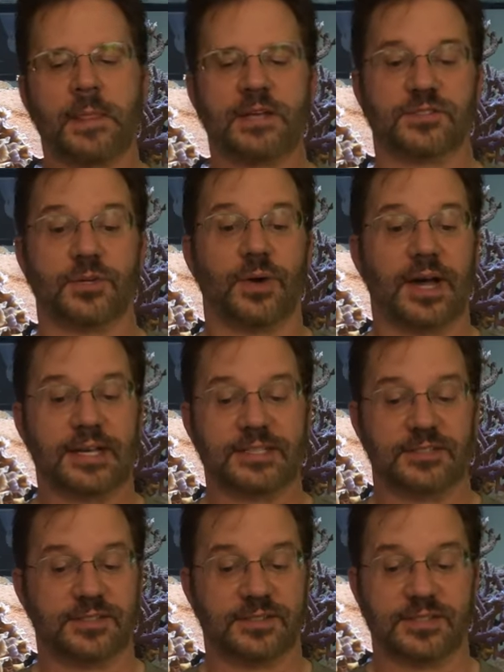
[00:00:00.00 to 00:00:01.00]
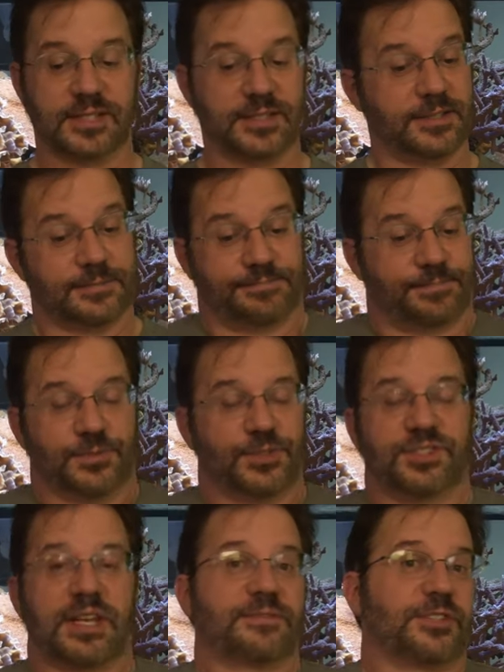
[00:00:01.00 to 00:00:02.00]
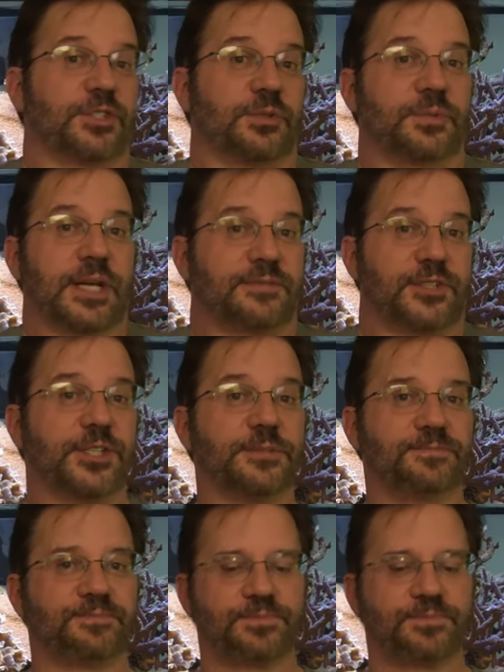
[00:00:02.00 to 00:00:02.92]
So I just said, we'll just have to do what we have to do.